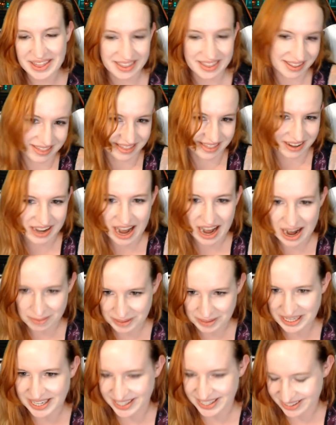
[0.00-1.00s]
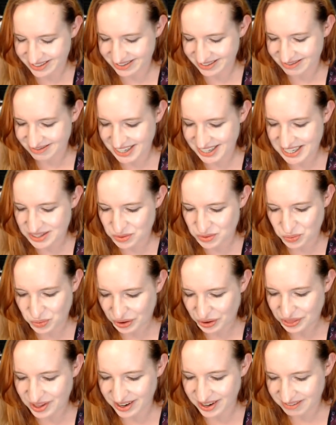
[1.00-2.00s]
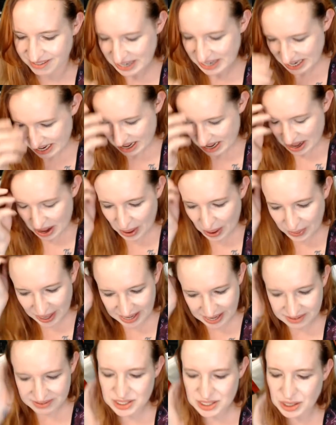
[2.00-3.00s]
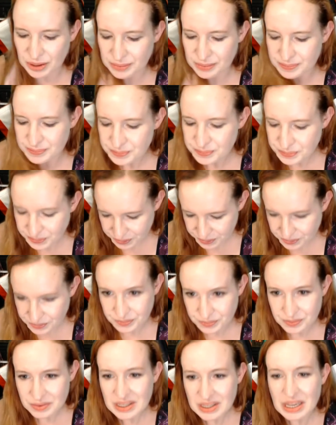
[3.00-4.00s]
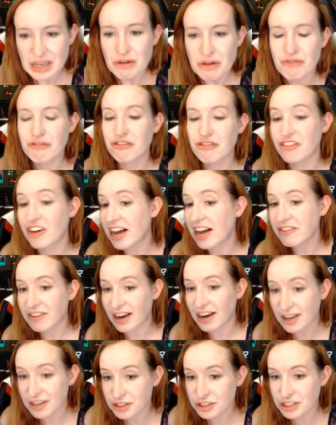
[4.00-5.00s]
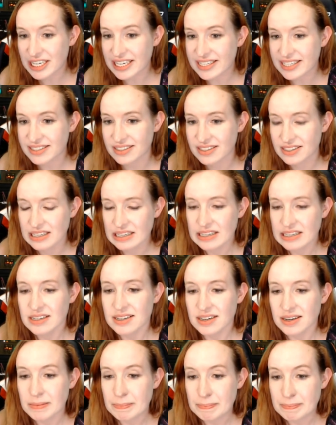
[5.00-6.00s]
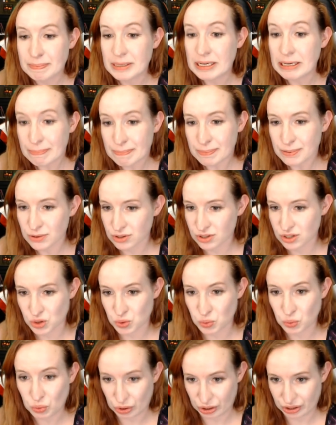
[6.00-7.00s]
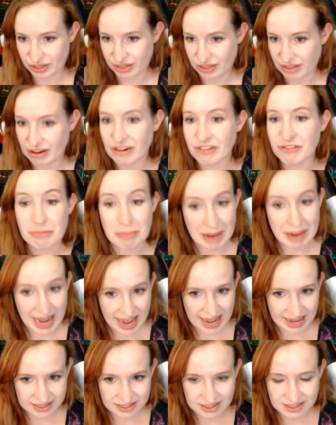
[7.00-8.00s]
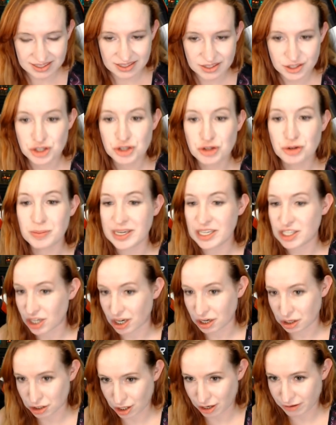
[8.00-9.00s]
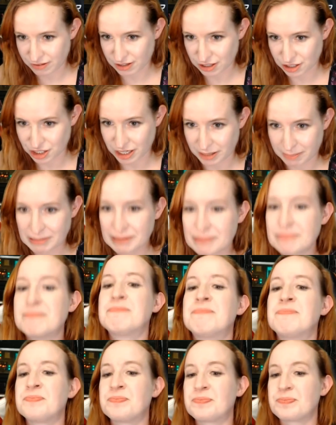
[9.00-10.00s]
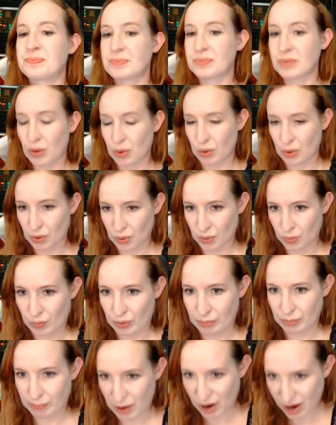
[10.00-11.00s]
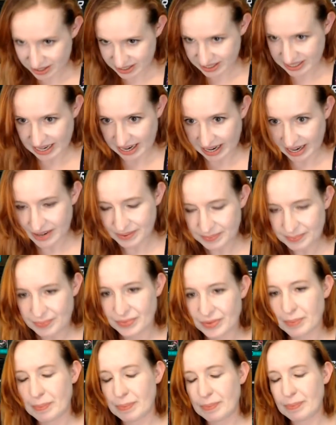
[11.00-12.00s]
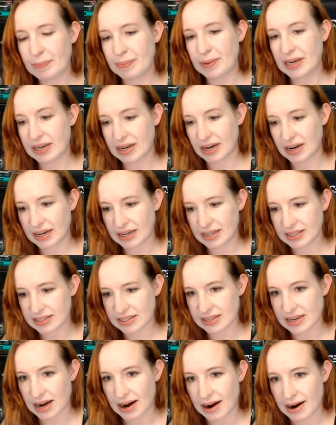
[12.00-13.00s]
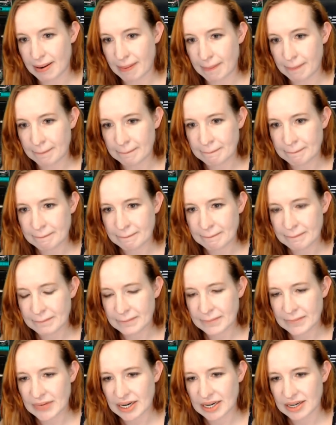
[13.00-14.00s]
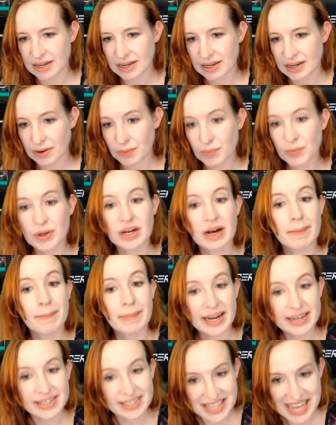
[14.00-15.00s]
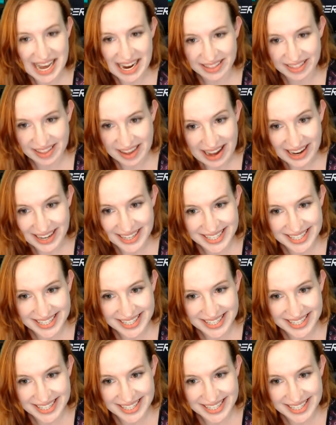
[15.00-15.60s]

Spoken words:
comedy is worth it. Okay, so 500 people's worth of mass to be chucked off the ship. We'll pause there because we'll come back to that at the end.